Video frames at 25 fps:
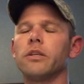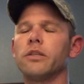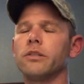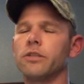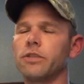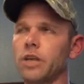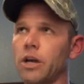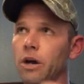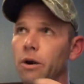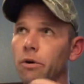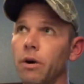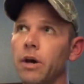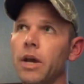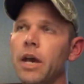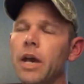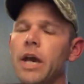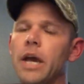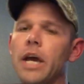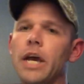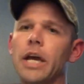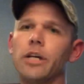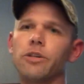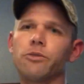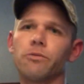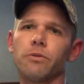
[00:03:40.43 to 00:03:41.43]
And so
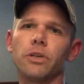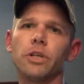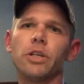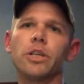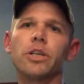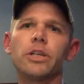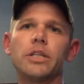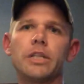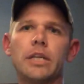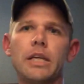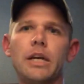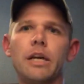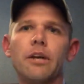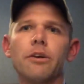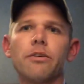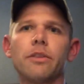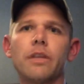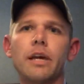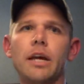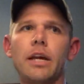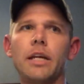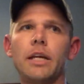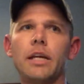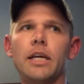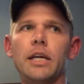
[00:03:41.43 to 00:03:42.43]
it's really good to hear
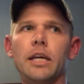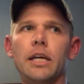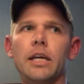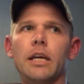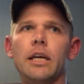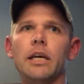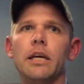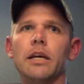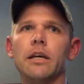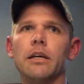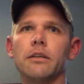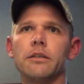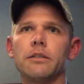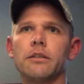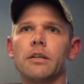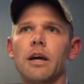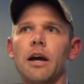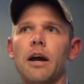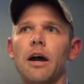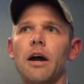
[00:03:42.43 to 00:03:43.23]
that he's